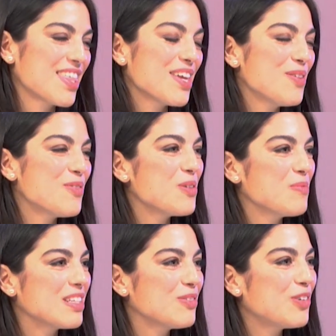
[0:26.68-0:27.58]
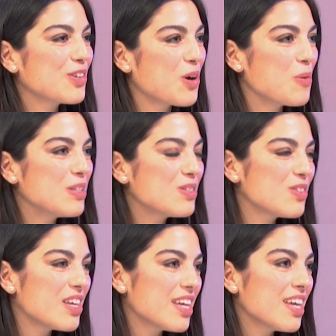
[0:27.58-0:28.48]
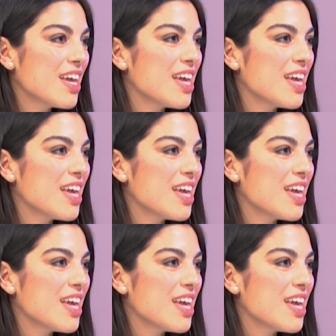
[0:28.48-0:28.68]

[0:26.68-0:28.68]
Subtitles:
Thank you very much for coming today.